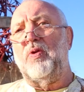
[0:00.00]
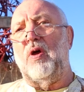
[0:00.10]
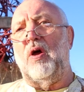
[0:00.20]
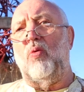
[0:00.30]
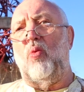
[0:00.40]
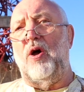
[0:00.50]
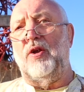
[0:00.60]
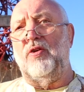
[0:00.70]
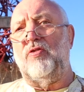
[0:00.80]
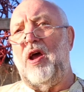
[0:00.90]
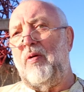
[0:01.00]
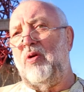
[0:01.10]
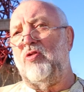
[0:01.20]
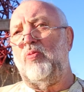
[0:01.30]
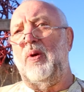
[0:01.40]
1
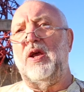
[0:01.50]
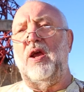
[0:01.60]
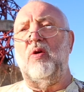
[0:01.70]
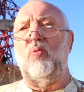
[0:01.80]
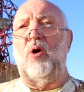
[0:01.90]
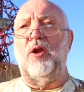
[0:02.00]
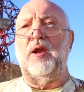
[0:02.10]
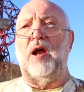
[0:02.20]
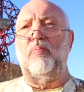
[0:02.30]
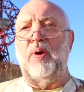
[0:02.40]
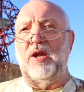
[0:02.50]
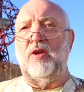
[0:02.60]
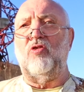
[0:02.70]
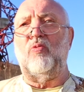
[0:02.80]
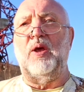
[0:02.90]
Tamil speaking, 1
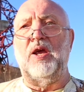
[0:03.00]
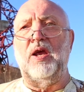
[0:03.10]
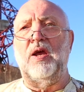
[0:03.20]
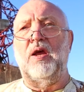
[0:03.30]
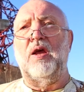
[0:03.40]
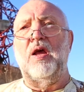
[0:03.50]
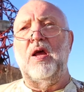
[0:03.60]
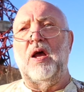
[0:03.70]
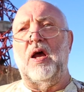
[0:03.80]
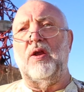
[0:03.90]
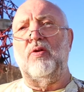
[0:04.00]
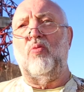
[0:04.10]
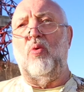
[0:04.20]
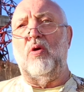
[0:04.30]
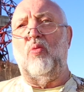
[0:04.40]
Albanian speaking,
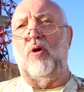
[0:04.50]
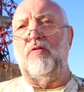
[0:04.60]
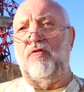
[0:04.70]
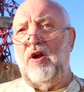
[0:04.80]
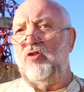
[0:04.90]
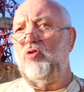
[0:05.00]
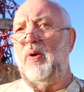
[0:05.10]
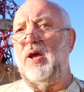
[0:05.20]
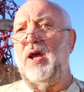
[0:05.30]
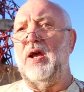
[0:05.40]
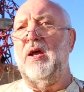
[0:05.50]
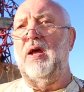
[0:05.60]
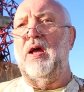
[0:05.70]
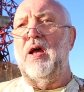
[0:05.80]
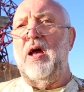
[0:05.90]
and 1 French speaking.
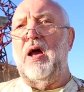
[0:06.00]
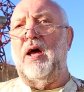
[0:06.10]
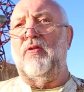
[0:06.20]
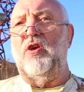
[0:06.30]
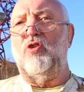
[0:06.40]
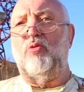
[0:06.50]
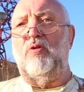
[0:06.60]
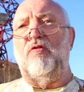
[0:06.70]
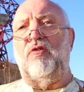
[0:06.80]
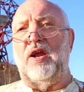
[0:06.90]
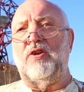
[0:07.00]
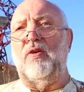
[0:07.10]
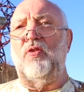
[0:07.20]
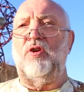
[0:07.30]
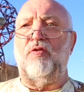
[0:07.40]
And these were
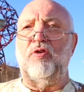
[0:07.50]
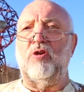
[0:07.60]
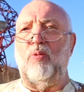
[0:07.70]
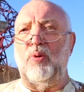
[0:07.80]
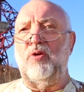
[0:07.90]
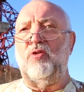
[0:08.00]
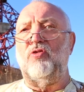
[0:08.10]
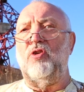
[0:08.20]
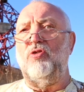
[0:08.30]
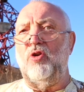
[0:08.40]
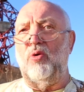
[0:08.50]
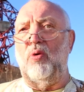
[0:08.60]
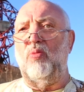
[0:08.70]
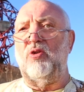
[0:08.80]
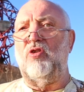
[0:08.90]
reflecting the different communities in
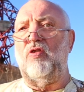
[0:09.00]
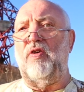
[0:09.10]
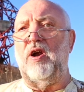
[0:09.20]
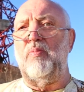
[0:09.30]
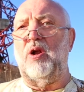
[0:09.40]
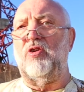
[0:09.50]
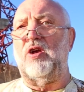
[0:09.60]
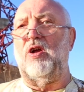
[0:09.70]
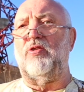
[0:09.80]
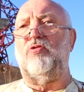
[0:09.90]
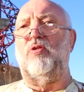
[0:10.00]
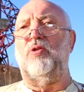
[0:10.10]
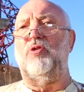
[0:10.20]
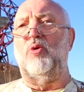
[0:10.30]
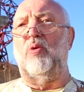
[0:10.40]
Newham, which is very
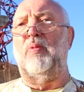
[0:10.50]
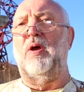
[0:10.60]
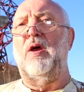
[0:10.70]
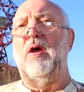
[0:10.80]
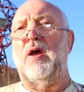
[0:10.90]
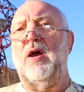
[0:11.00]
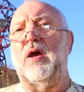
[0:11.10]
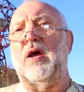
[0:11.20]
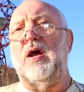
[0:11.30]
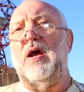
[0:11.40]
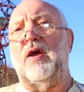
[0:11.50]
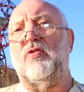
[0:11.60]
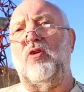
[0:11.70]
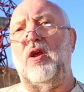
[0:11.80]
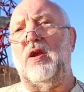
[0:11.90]
multicultural. Newham
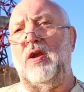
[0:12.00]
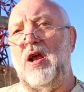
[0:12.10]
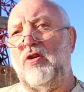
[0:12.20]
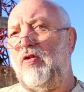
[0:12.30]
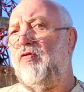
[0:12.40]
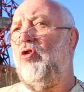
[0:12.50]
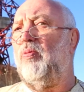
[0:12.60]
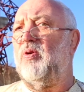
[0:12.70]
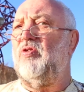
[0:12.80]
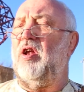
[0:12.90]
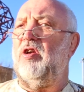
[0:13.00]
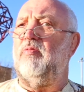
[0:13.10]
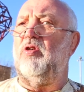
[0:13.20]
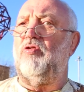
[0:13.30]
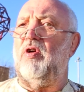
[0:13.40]
has 84%
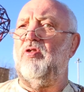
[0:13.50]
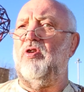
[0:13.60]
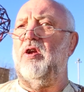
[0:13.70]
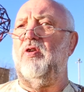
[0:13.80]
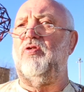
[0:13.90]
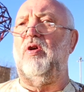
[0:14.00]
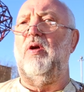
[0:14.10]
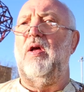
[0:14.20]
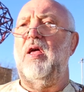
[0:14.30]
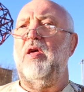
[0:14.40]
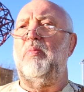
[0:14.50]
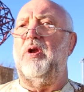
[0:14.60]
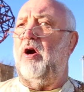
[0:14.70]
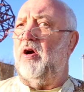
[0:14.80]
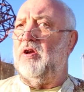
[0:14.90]
of its residents are
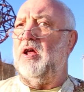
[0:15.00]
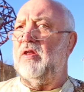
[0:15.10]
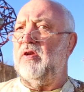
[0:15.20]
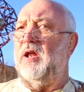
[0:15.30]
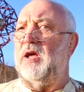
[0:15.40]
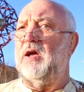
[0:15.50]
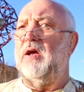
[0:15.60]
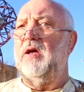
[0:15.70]
minority ethnic.